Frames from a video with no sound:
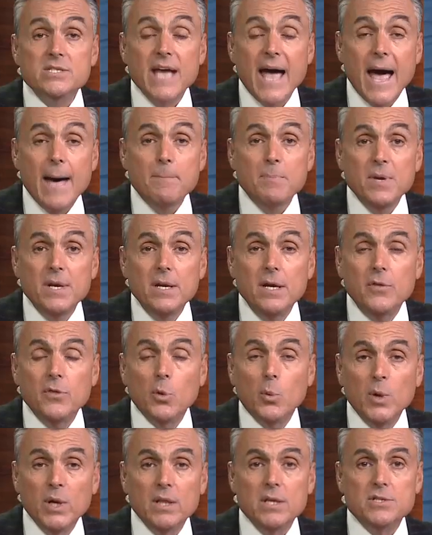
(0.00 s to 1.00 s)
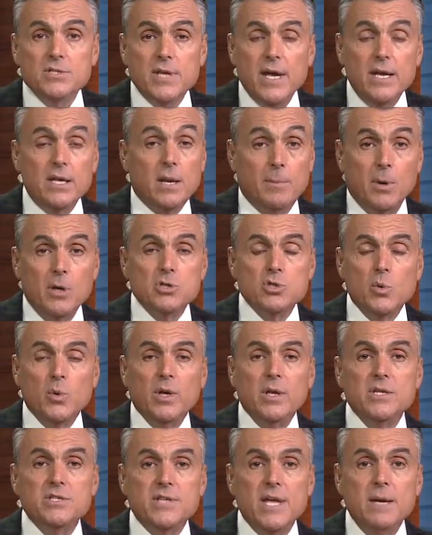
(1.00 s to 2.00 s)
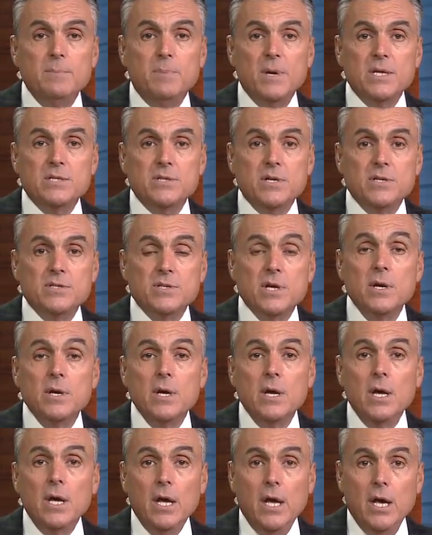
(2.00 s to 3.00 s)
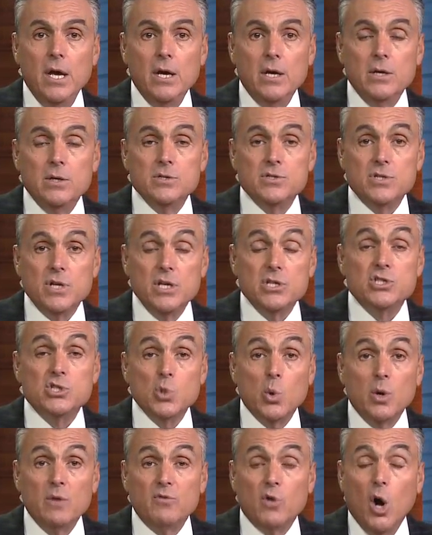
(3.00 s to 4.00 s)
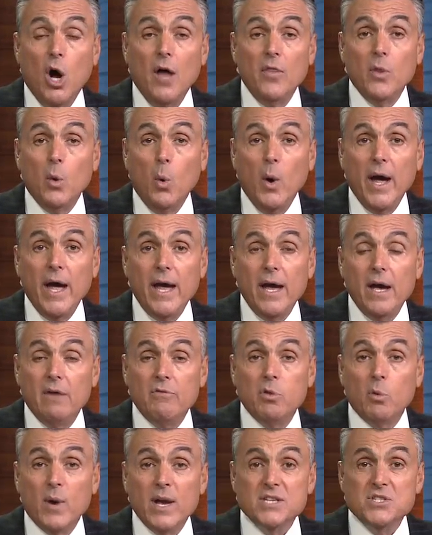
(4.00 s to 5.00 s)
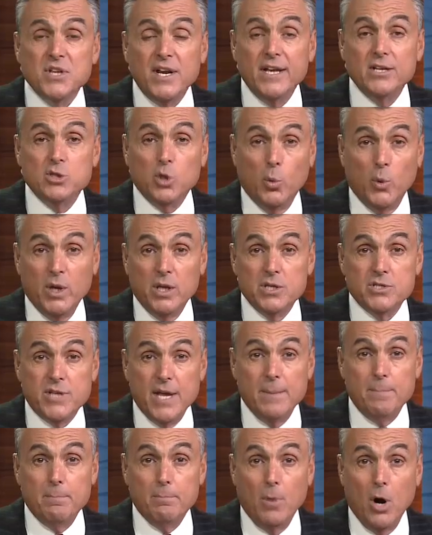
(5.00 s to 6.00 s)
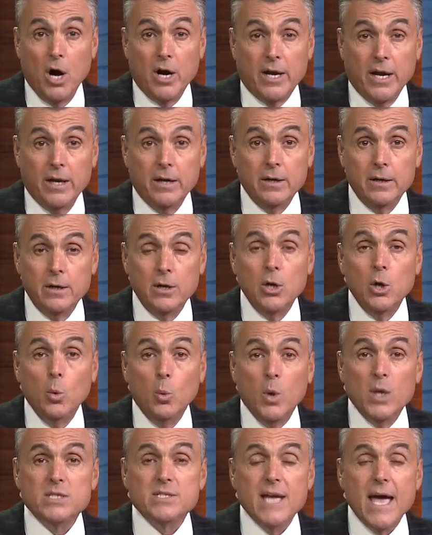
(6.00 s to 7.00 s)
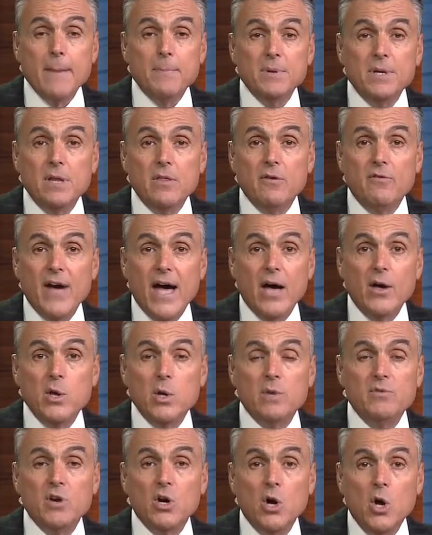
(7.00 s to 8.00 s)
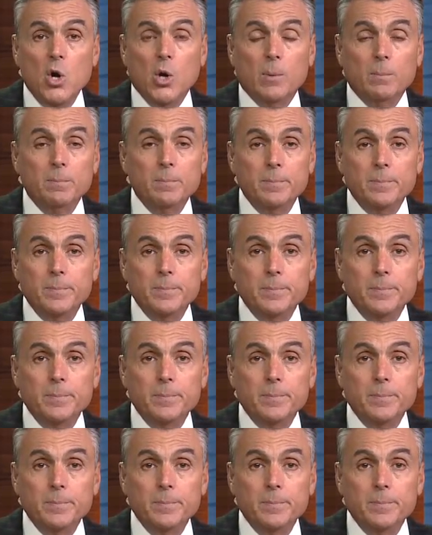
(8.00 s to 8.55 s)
has happened in the real estate, commercial real estate business is it's sort of gone the way of the residential real estate market. What's happened to the value of your home?